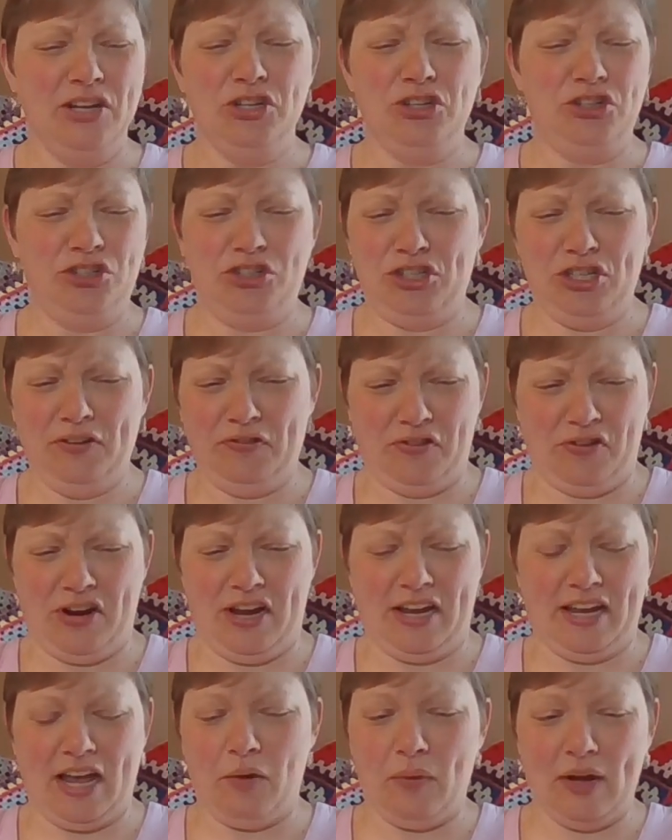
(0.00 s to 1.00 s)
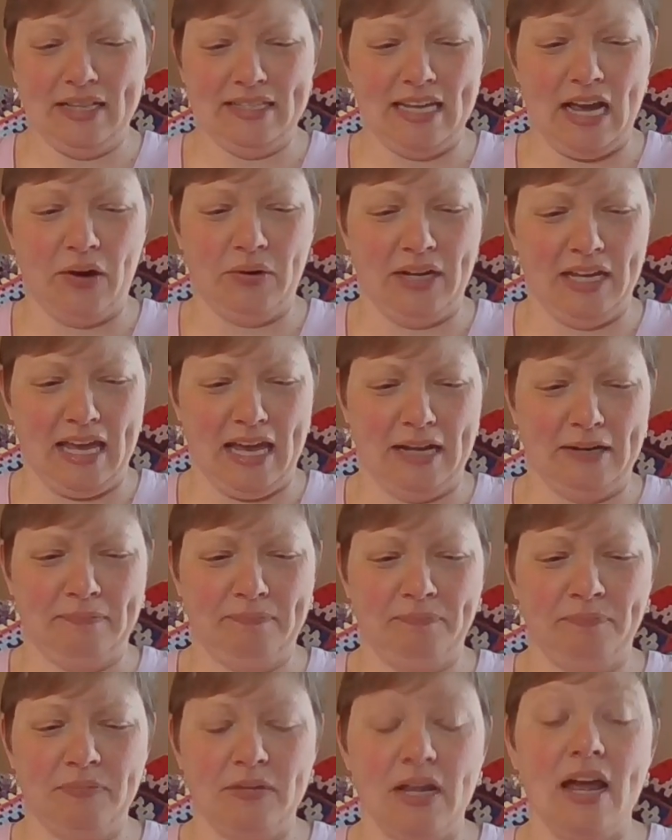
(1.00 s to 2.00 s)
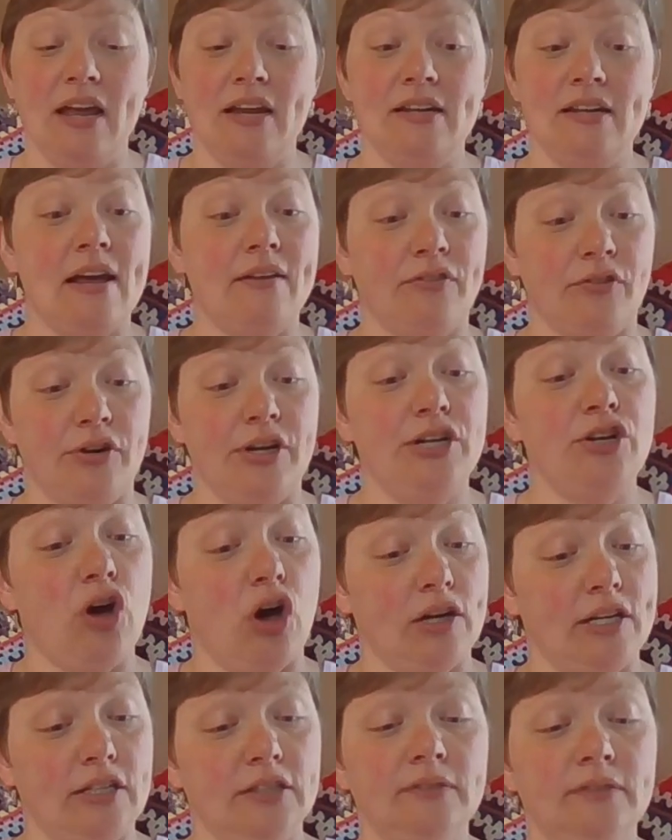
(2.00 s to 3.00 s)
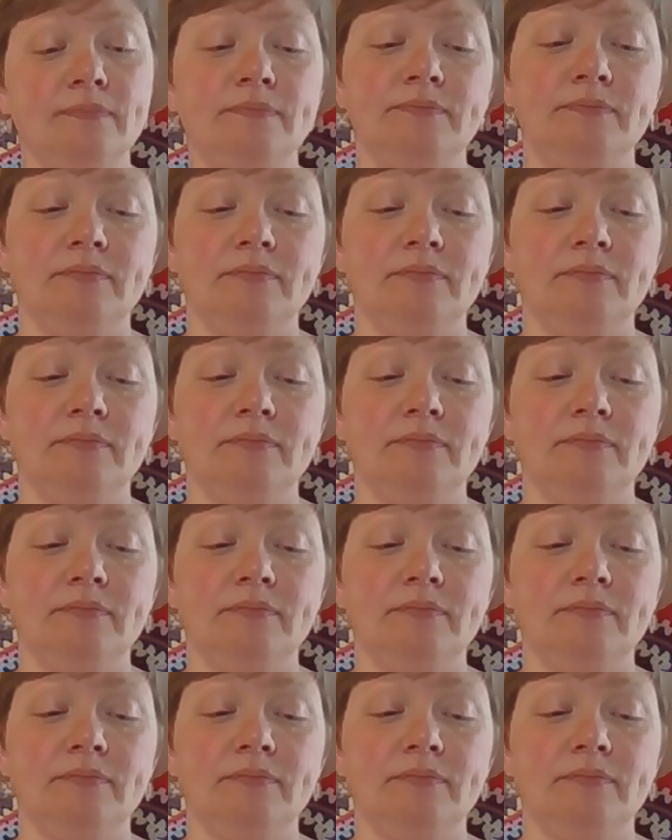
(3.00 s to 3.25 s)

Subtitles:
Shivering, I went down again. Nevery nodded.